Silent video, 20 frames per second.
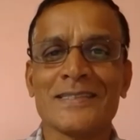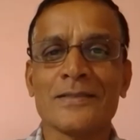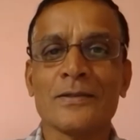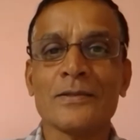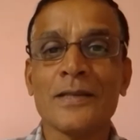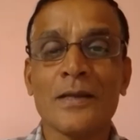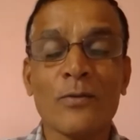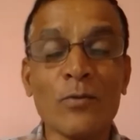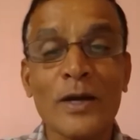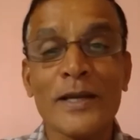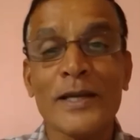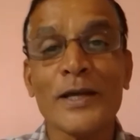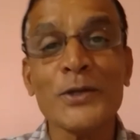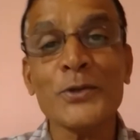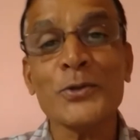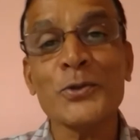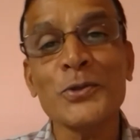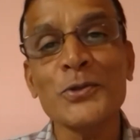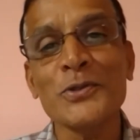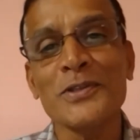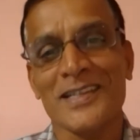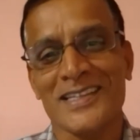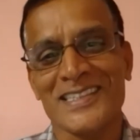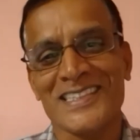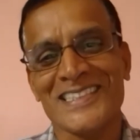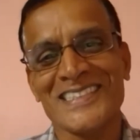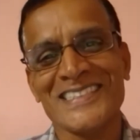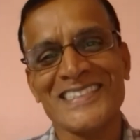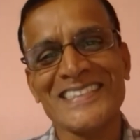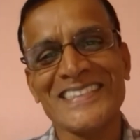Then why are you doing that?
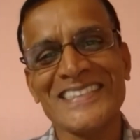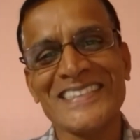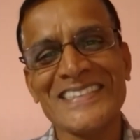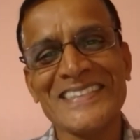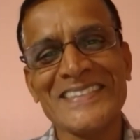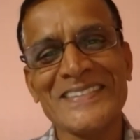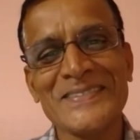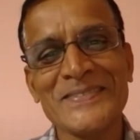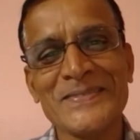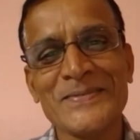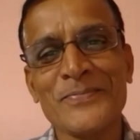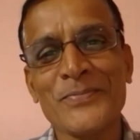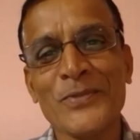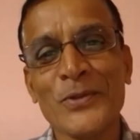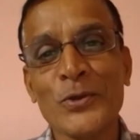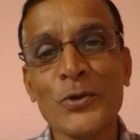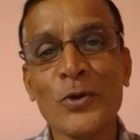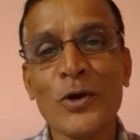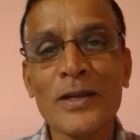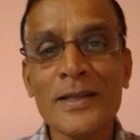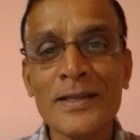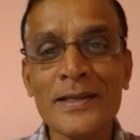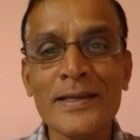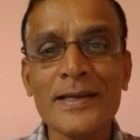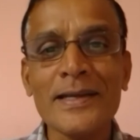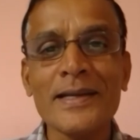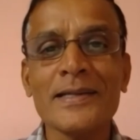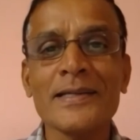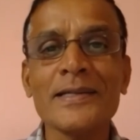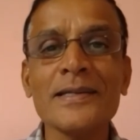You are
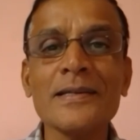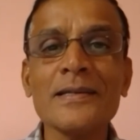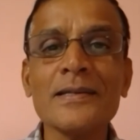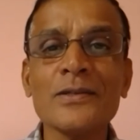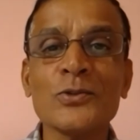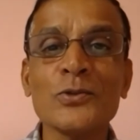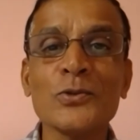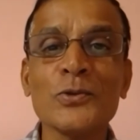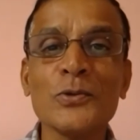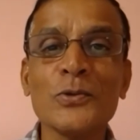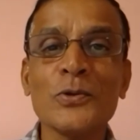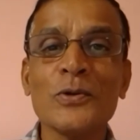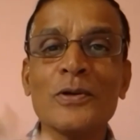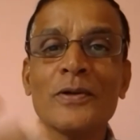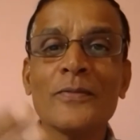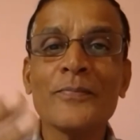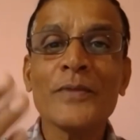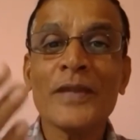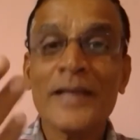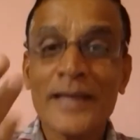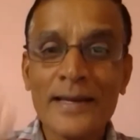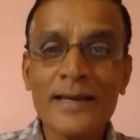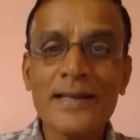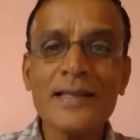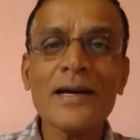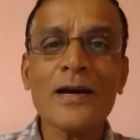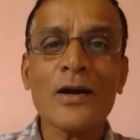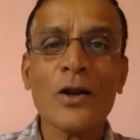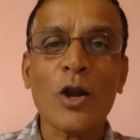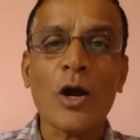irrigating to kill
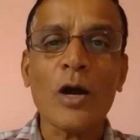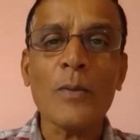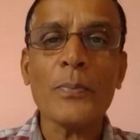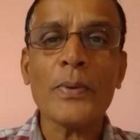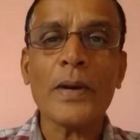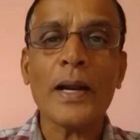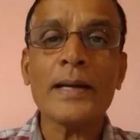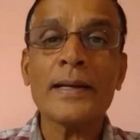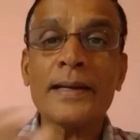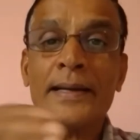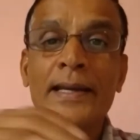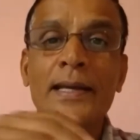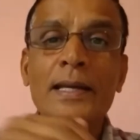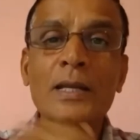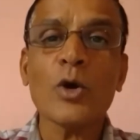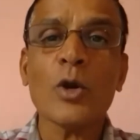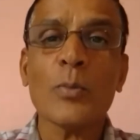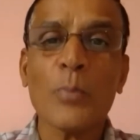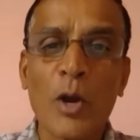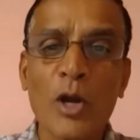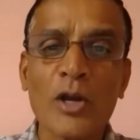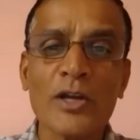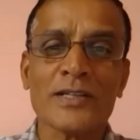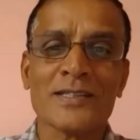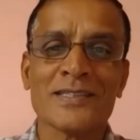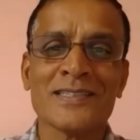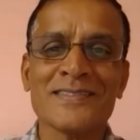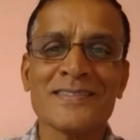the crop and kill your pocket.